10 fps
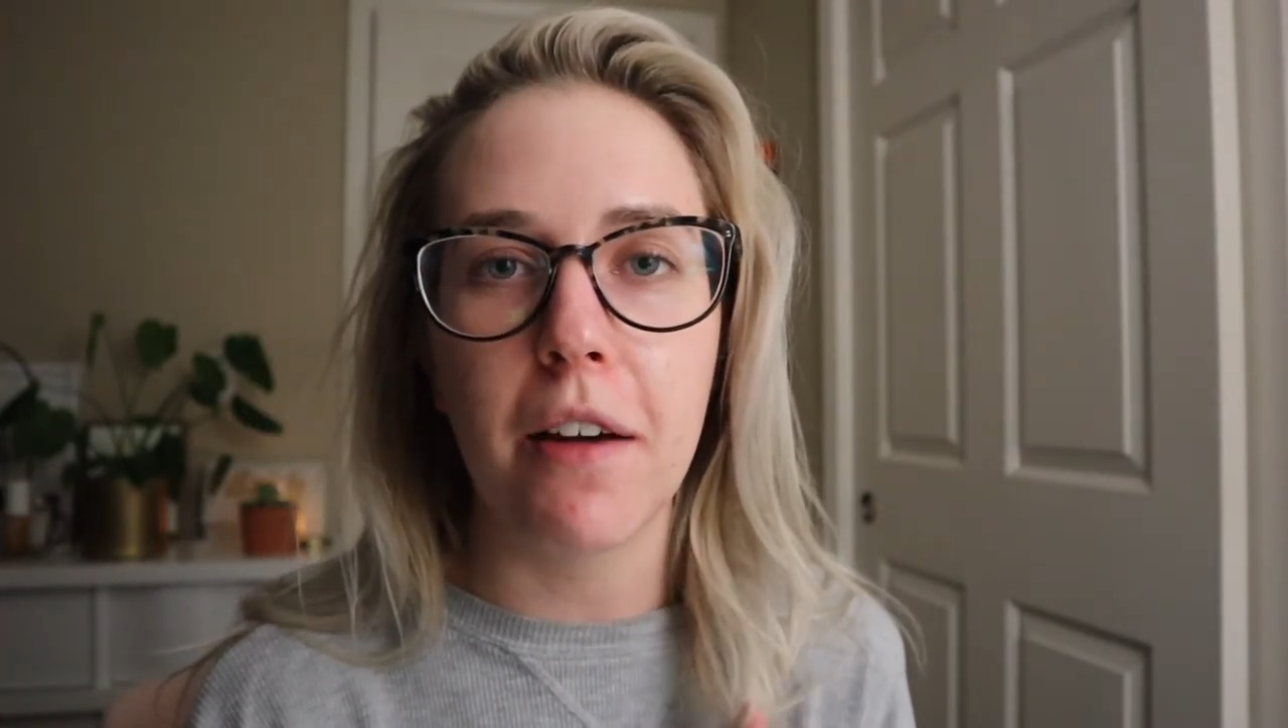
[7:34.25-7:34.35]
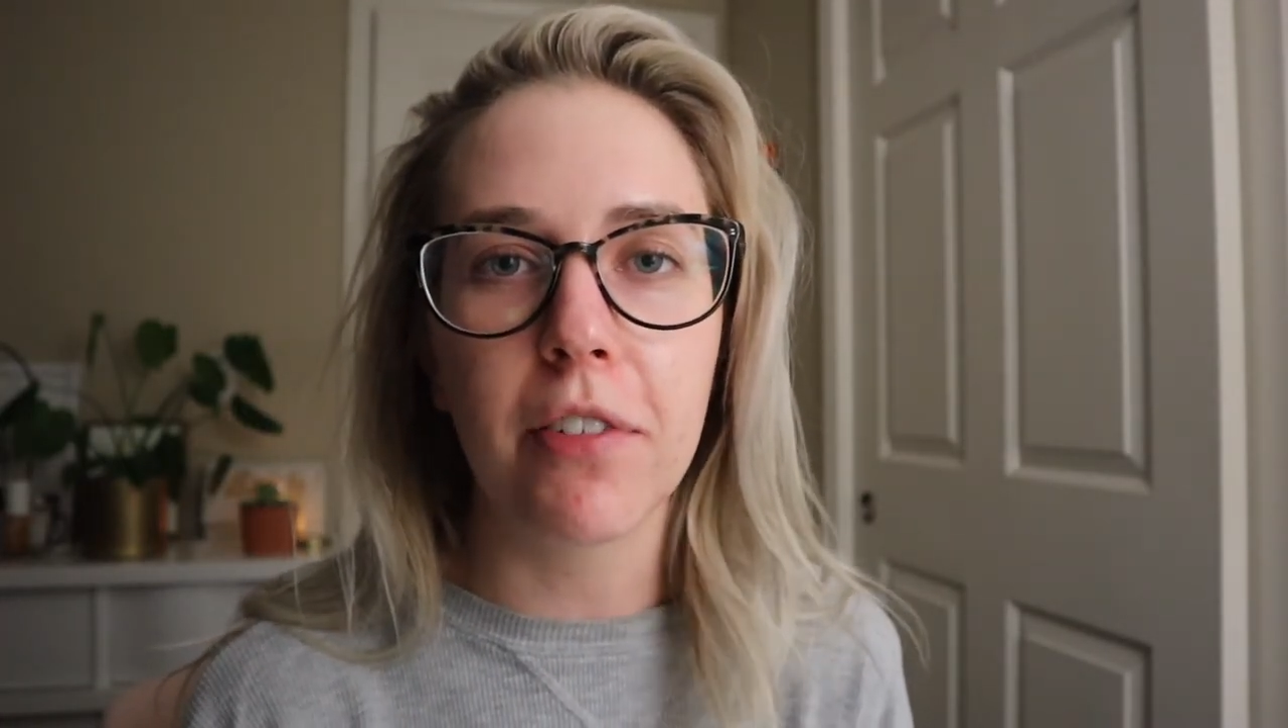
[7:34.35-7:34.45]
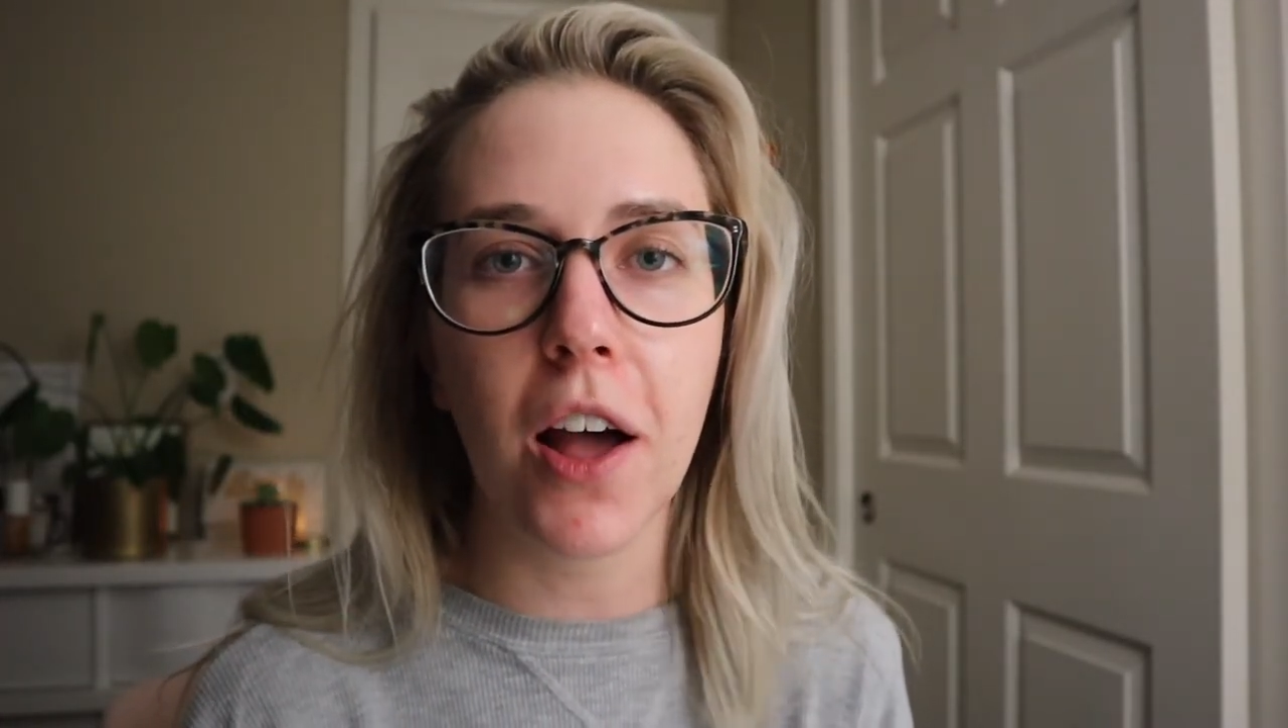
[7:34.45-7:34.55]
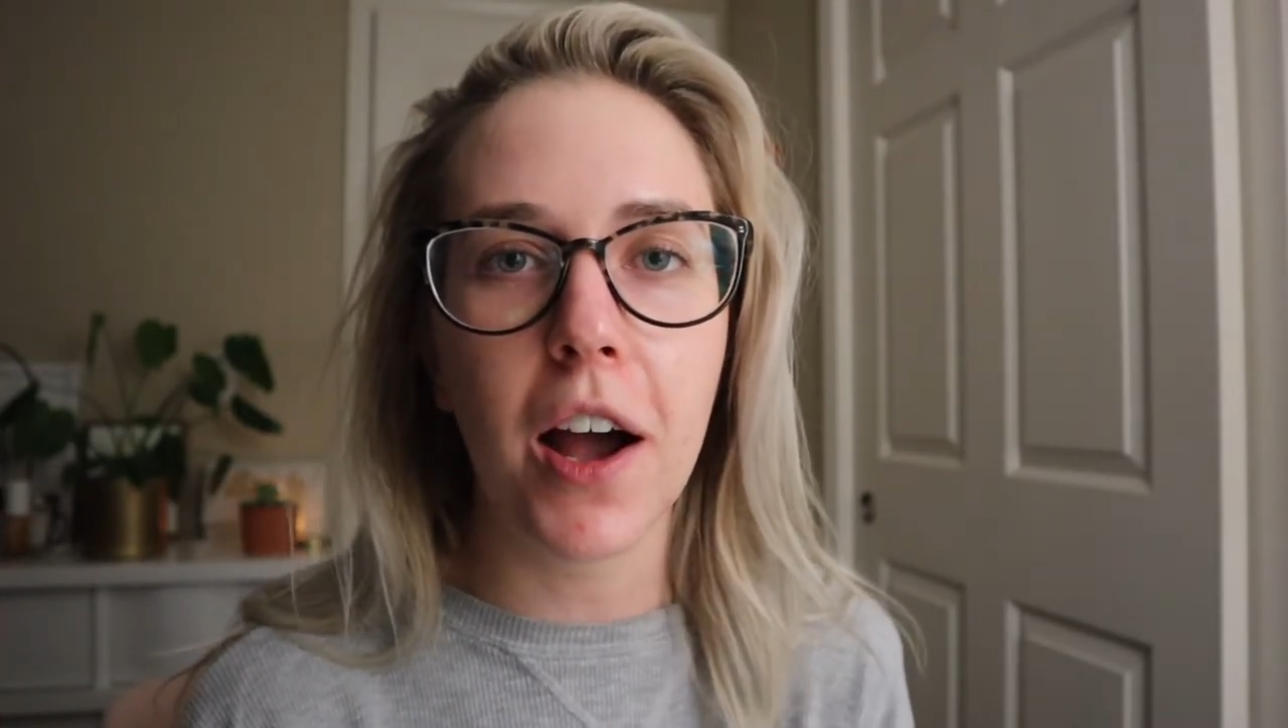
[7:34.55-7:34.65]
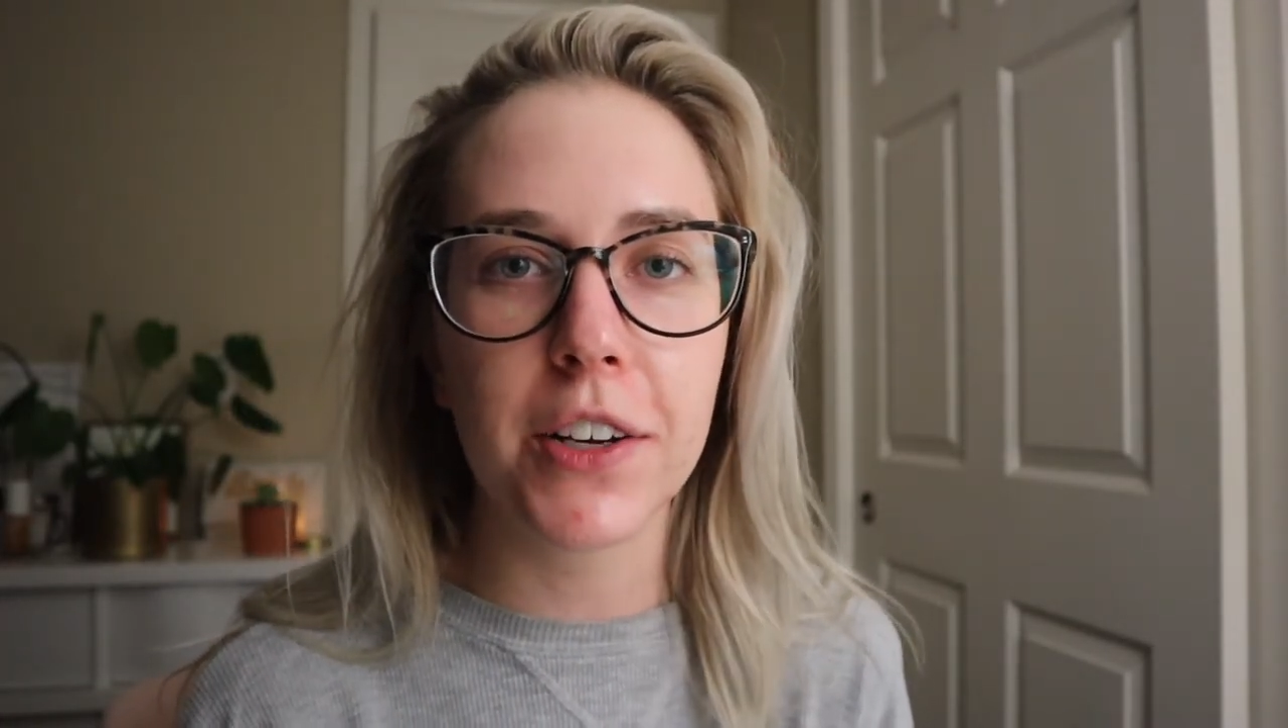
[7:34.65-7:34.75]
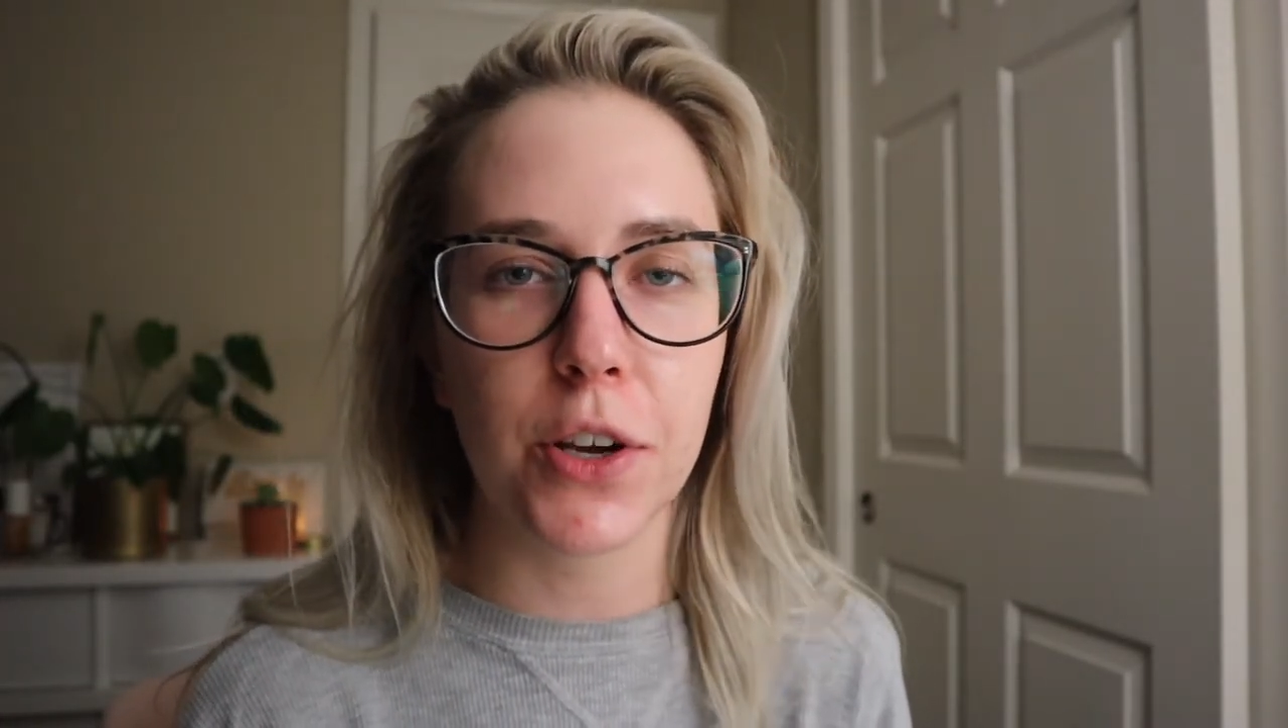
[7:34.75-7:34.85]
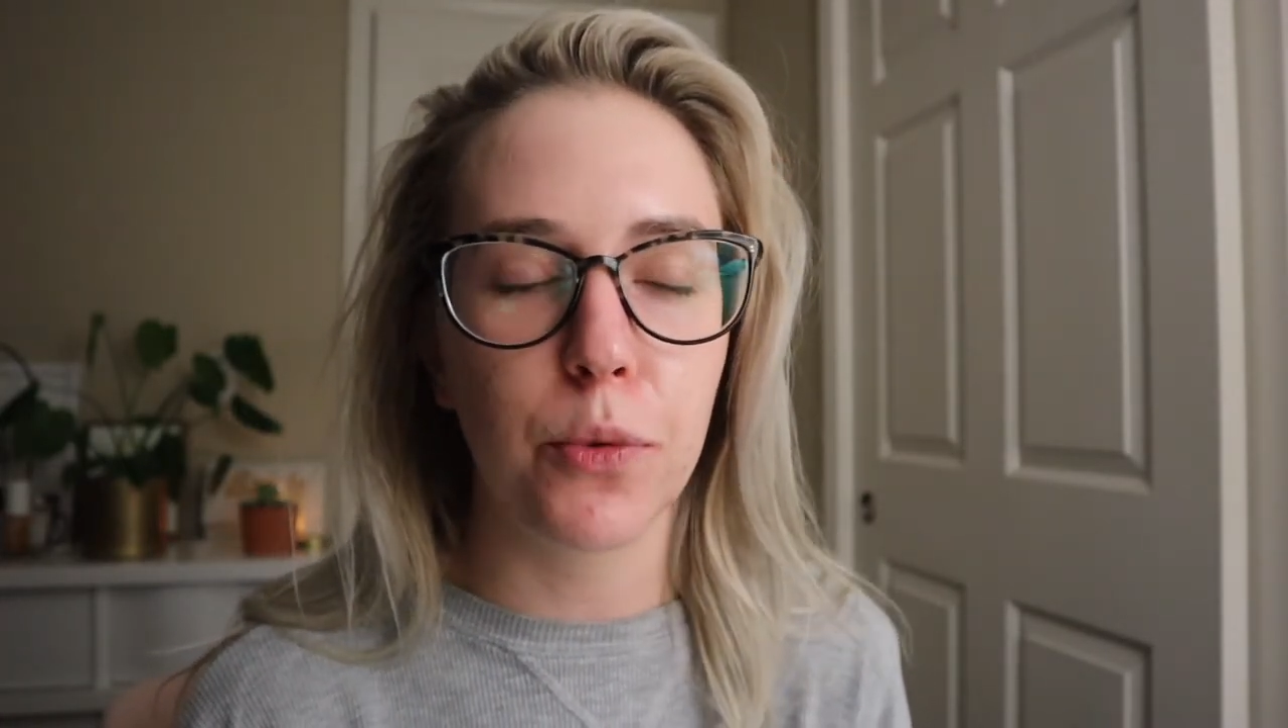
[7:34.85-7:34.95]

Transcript: a vlog,